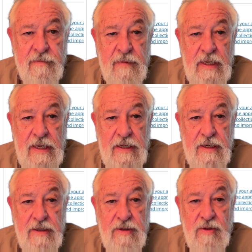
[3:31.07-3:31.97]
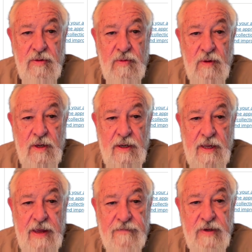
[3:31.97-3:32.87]
then you
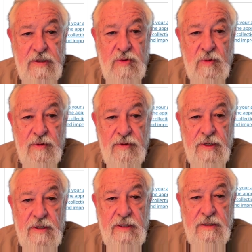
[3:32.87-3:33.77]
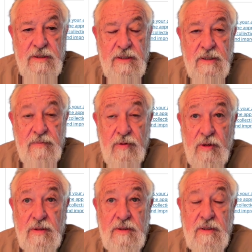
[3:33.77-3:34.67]
have each one of these is
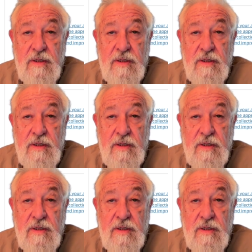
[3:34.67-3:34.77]
bullet,